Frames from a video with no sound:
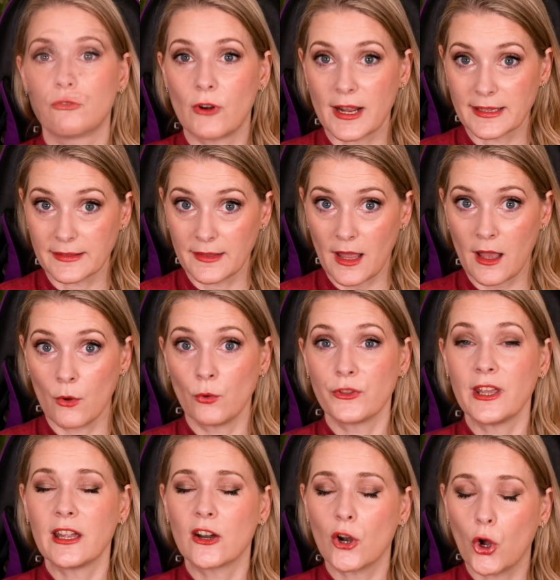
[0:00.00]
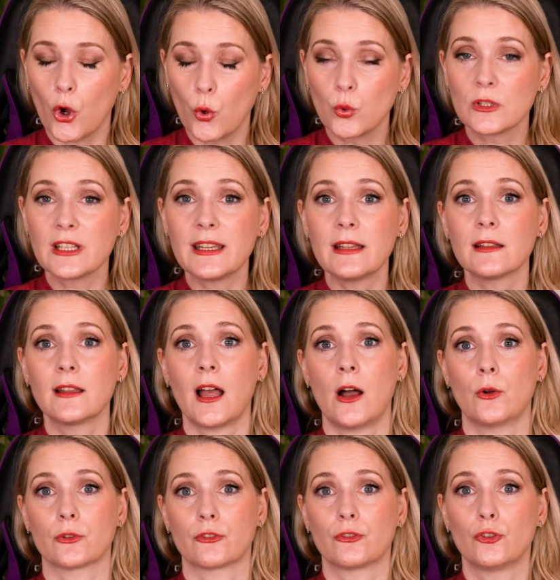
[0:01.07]
Right now, they are only
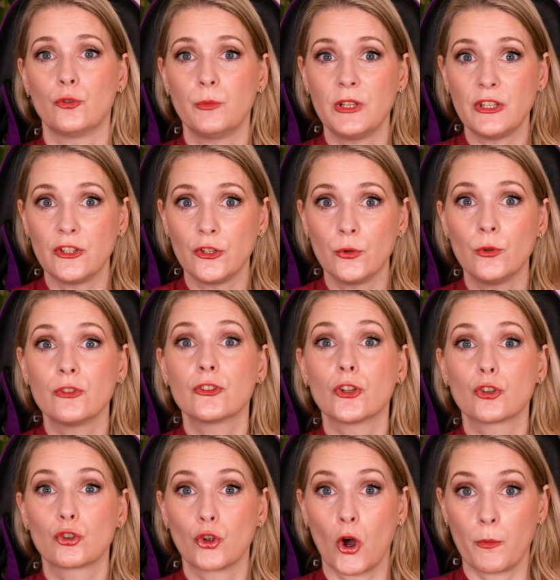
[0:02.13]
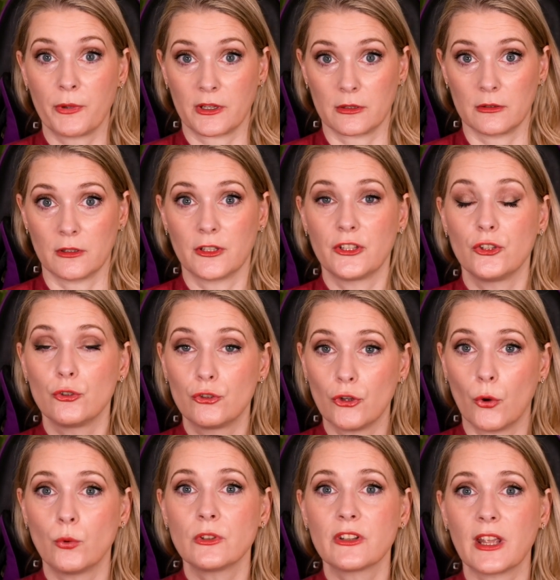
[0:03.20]
allowed to be used topically. You
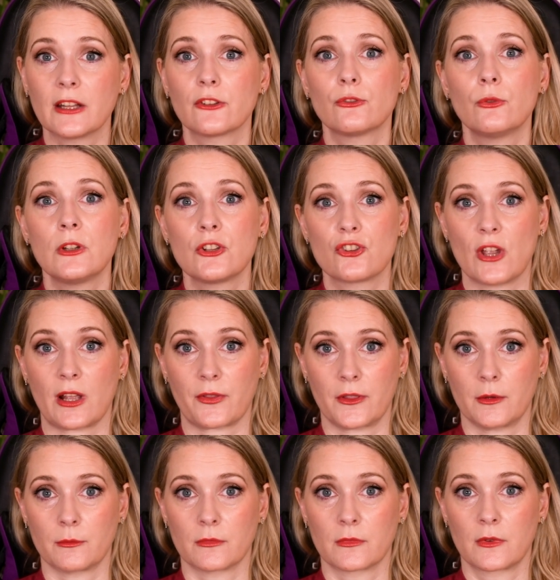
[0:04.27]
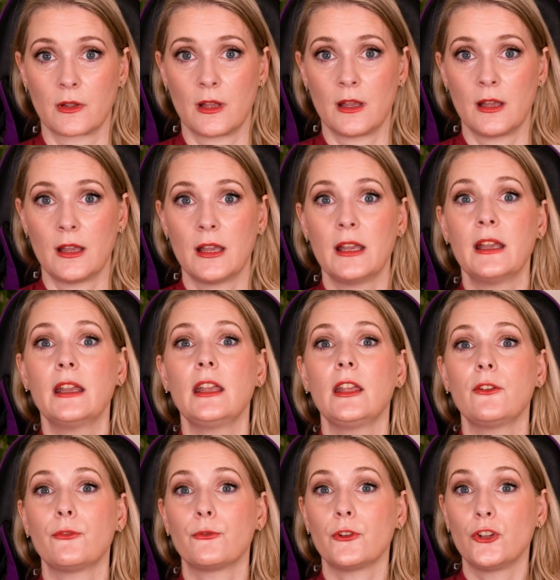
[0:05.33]
don't get to inject them.
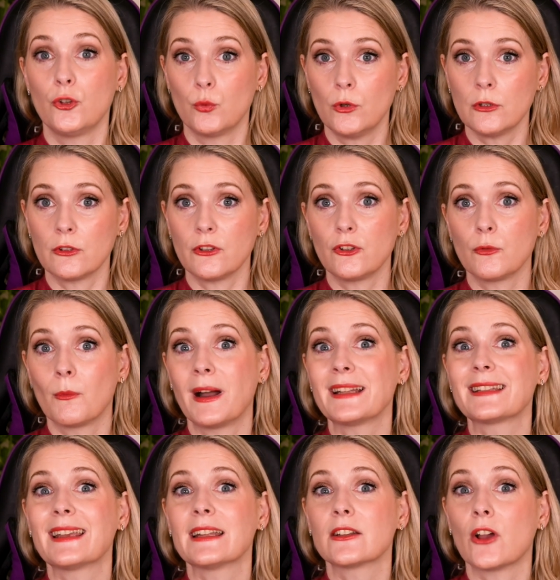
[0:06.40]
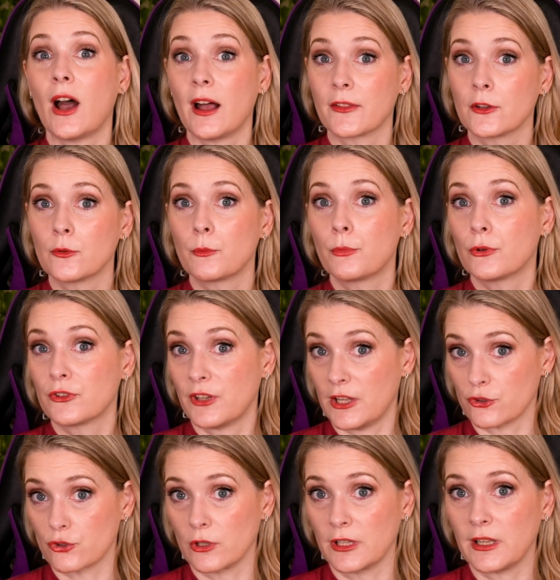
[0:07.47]
If you would, you might get other
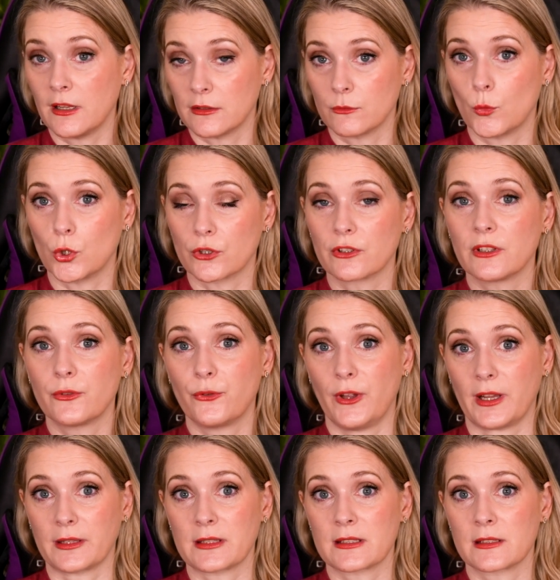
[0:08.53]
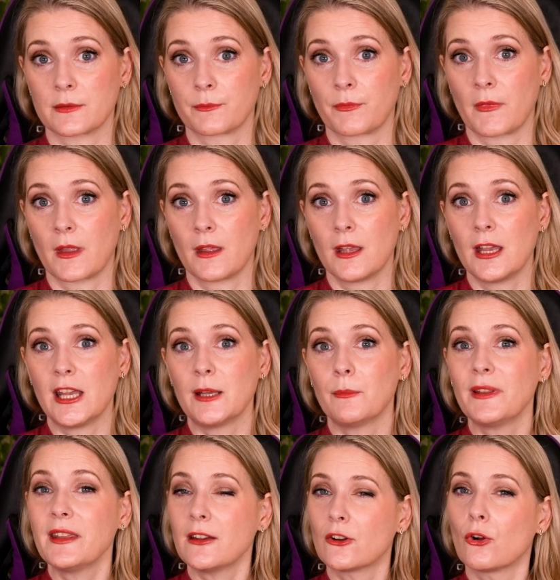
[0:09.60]
potentially unwanted effects.
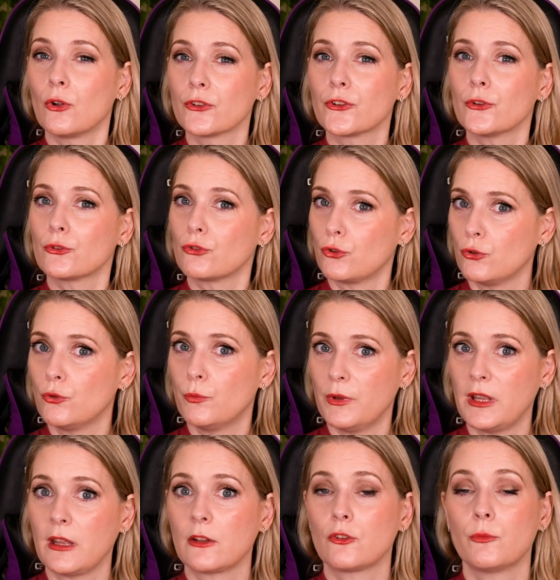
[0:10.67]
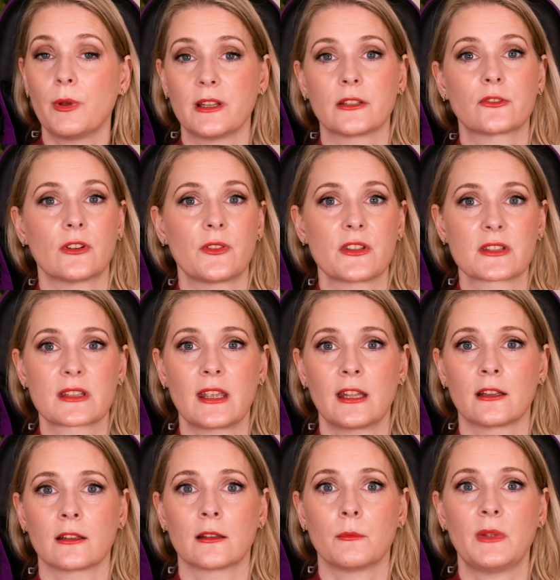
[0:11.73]
But they are also too big to penetrate the skin,